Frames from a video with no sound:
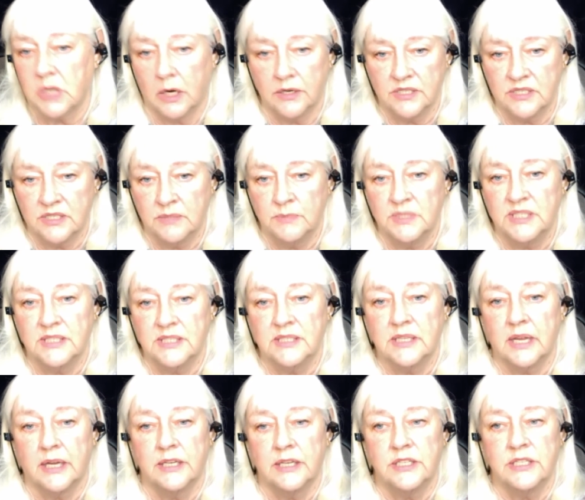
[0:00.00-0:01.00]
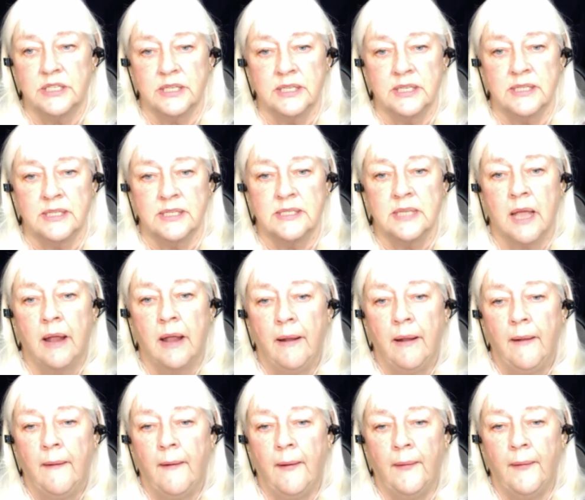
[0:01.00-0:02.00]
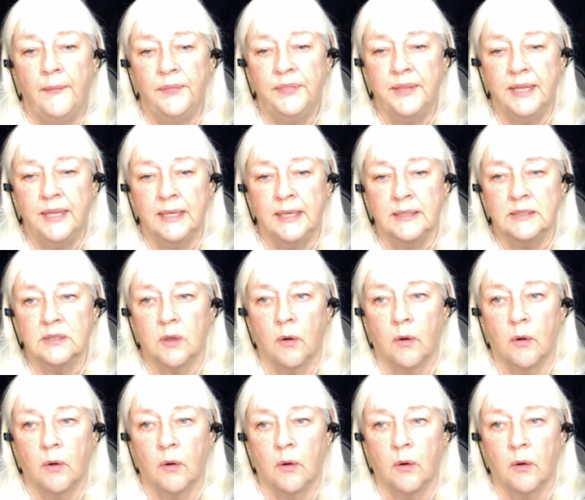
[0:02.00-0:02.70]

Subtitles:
start some discussions and things.